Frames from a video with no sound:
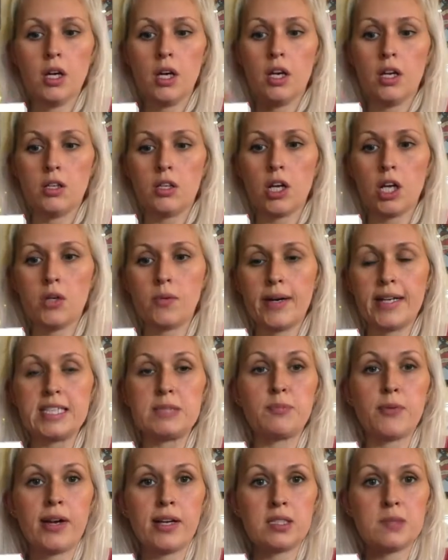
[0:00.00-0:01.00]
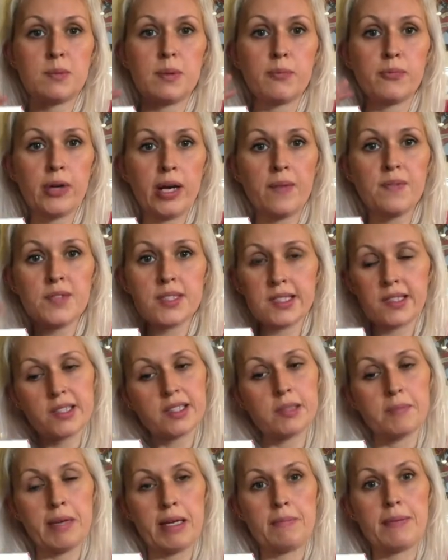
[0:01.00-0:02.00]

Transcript: low-waste brands, but brands that are going to make